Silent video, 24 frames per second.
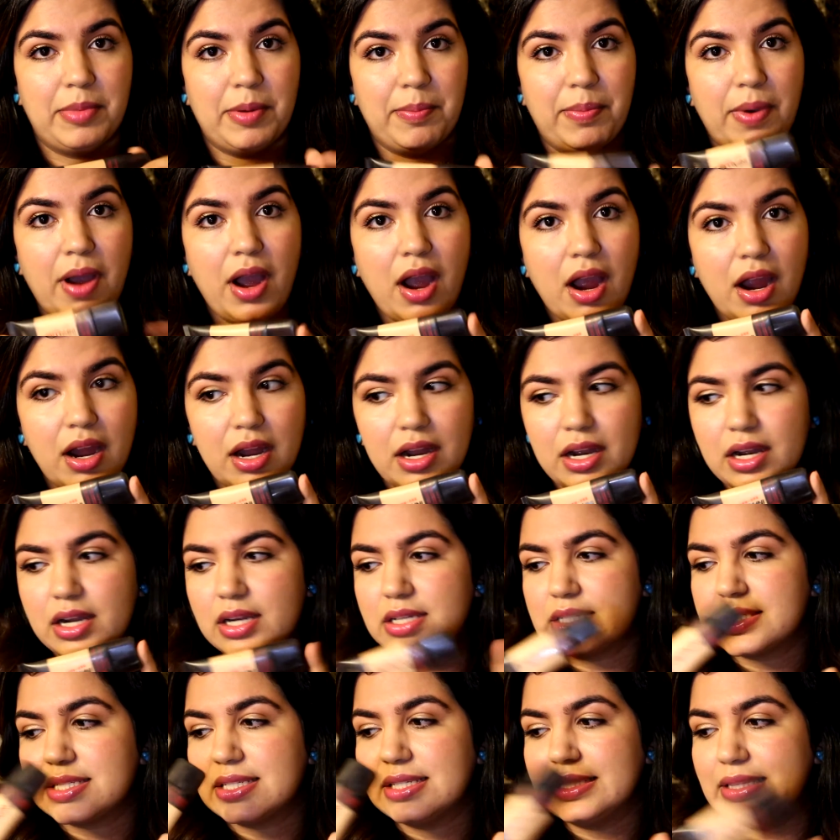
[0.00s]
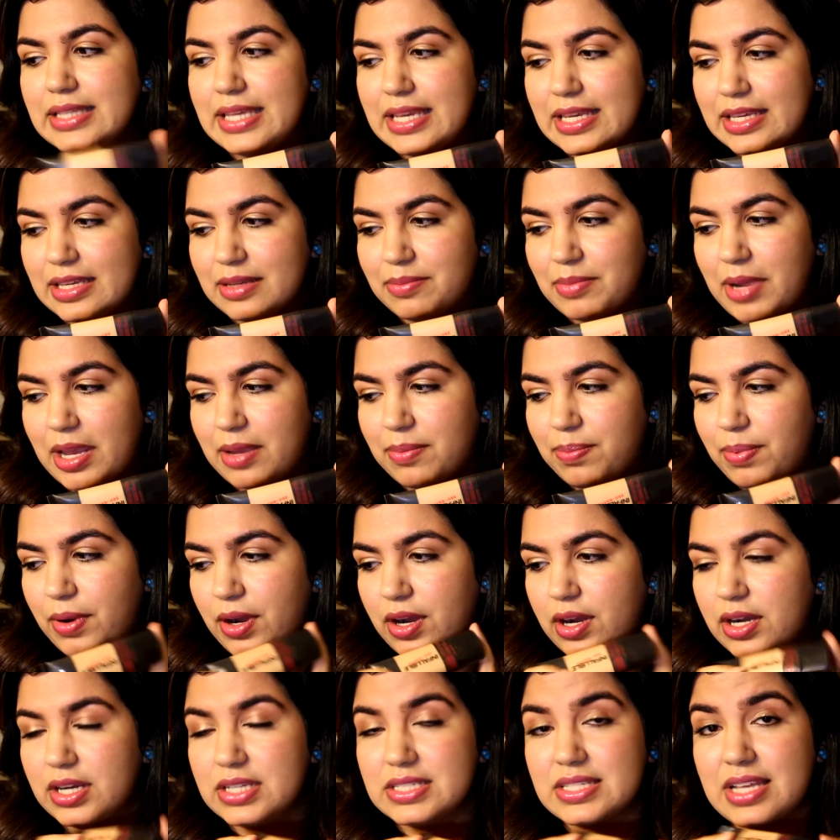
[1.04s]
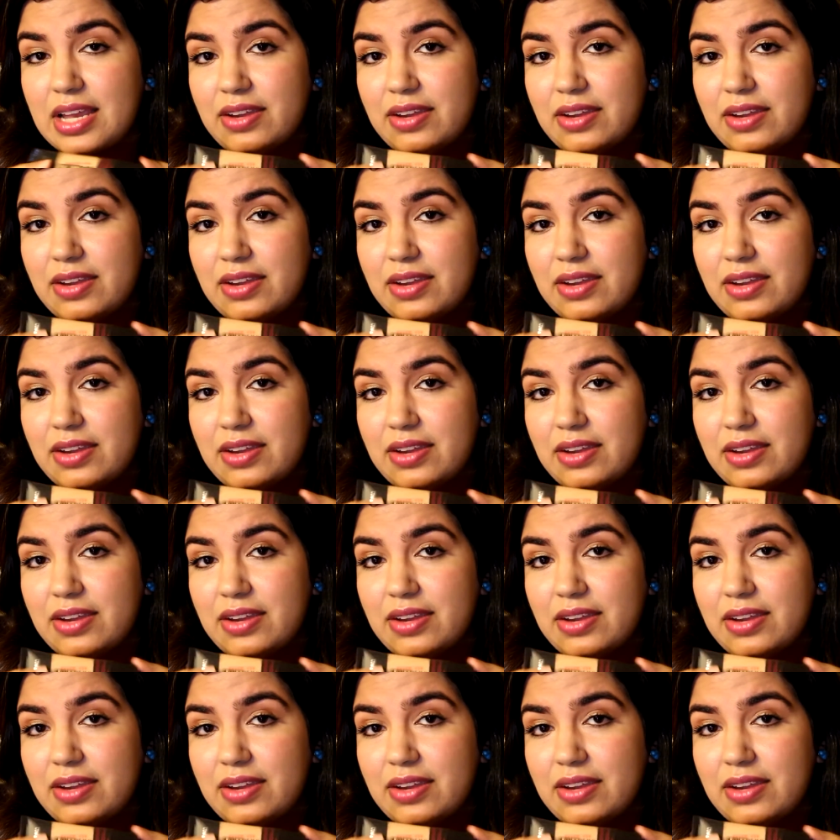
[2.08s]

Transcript: apart, leak in my purse.